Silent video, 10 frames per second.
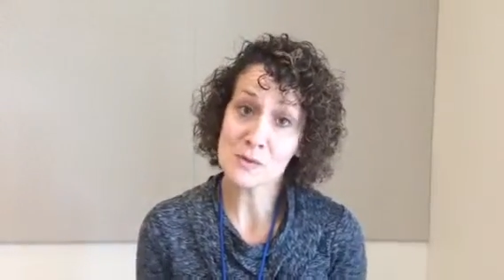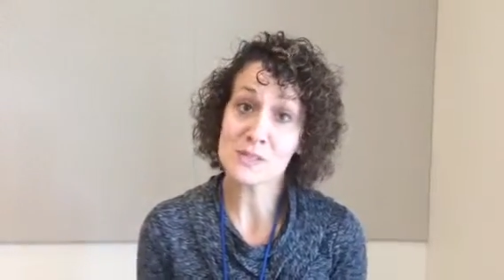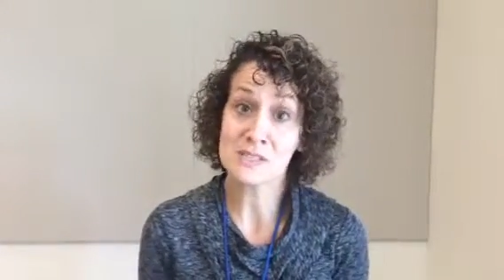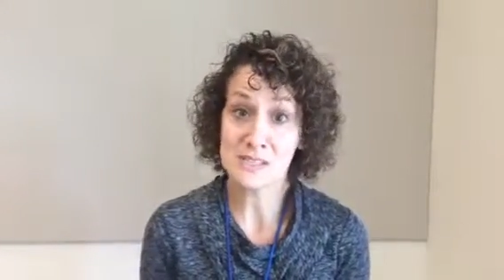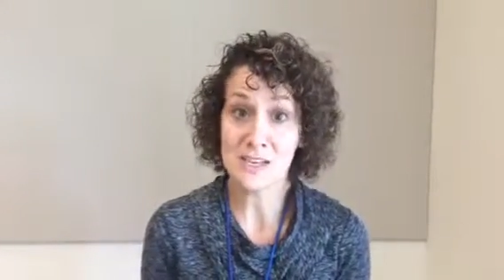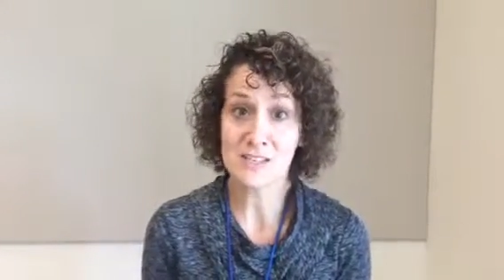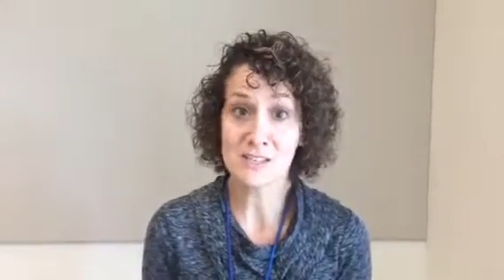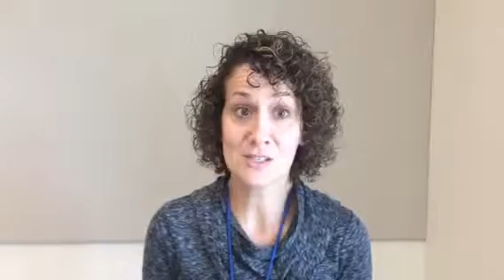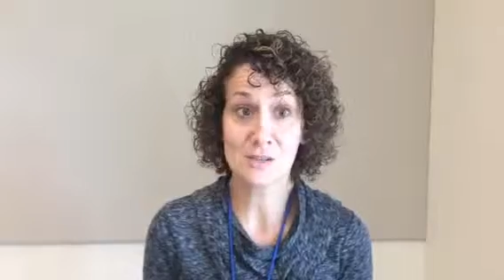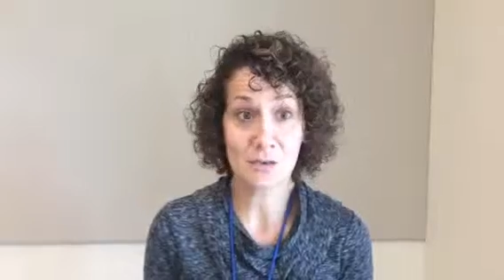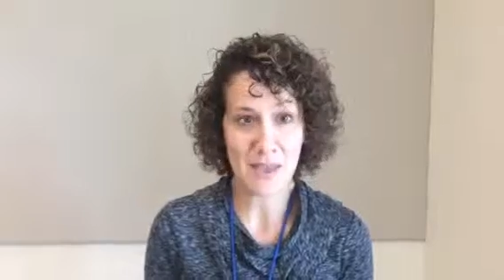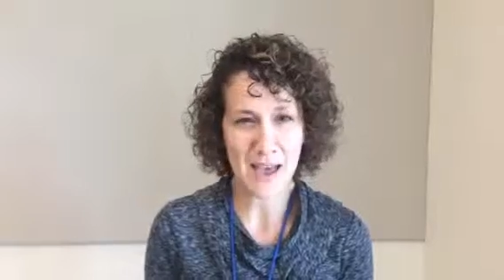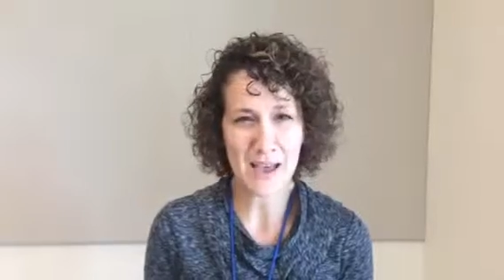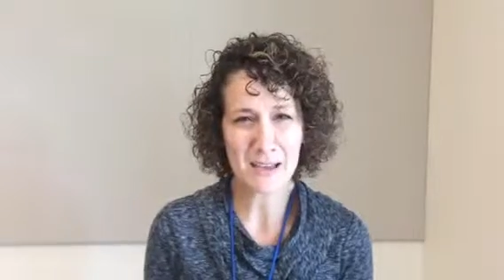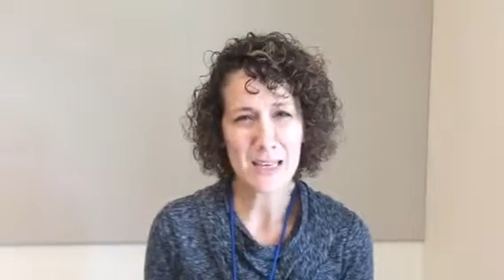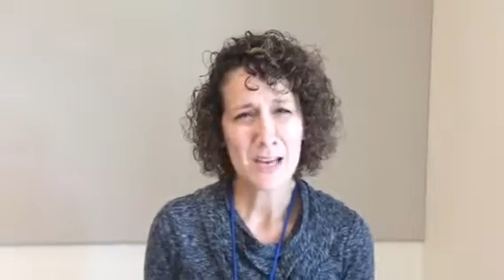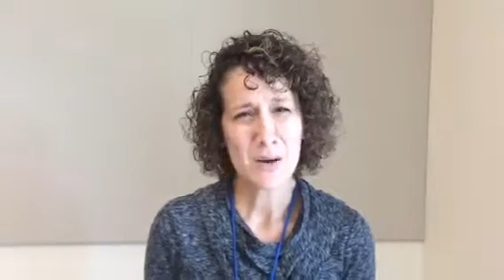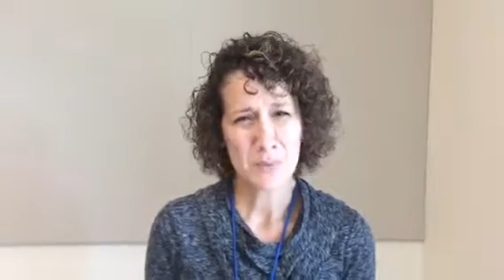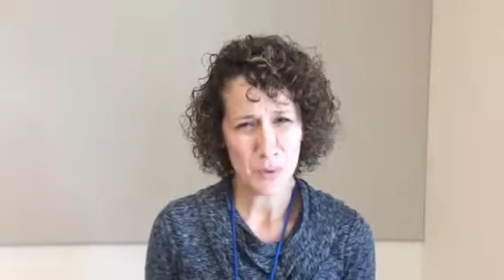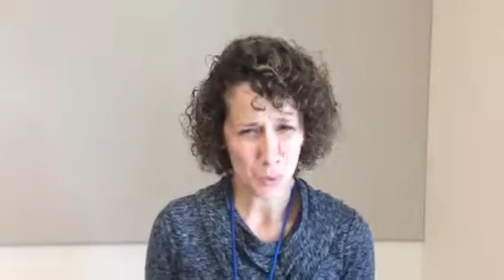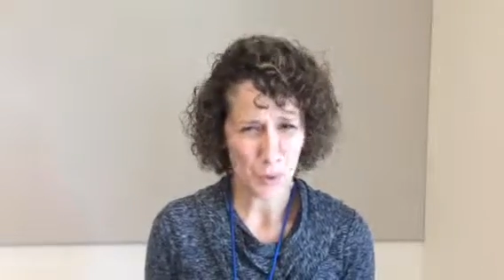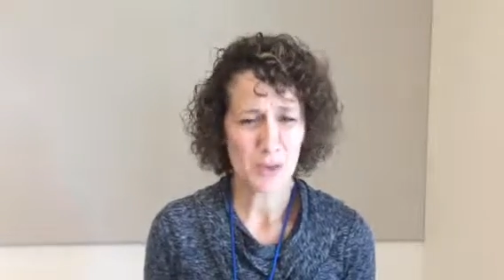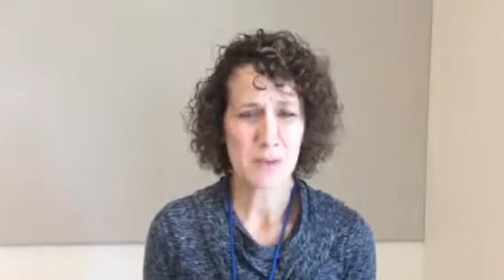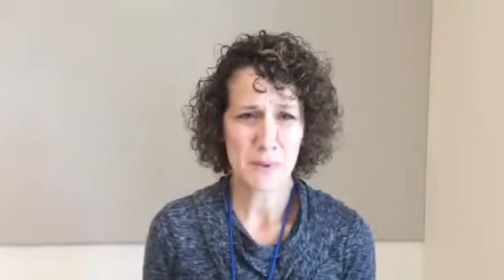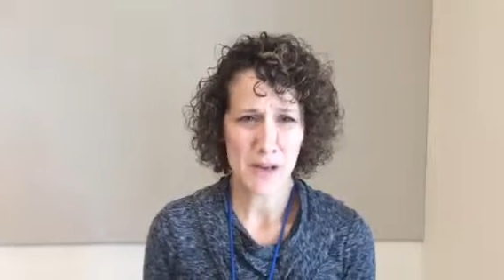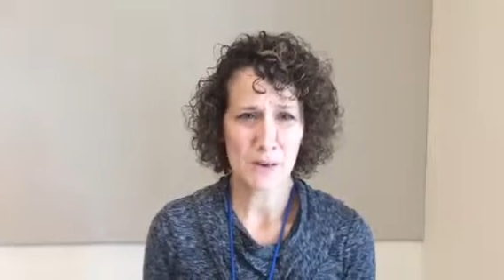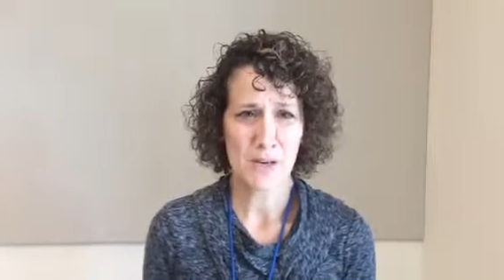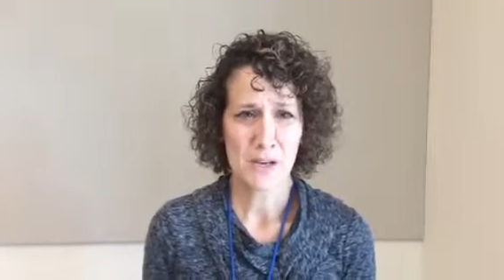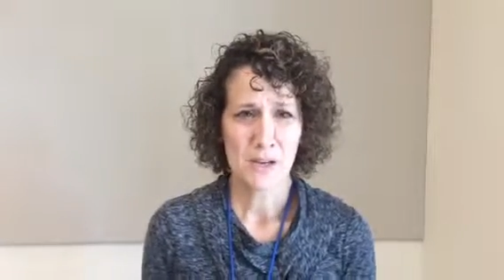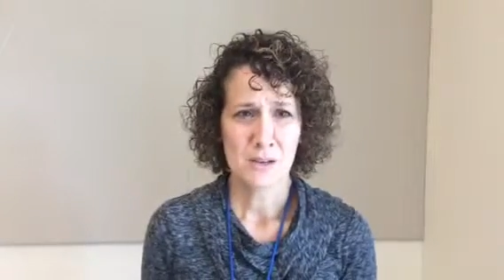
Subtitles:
so I was excited to do that, but worried about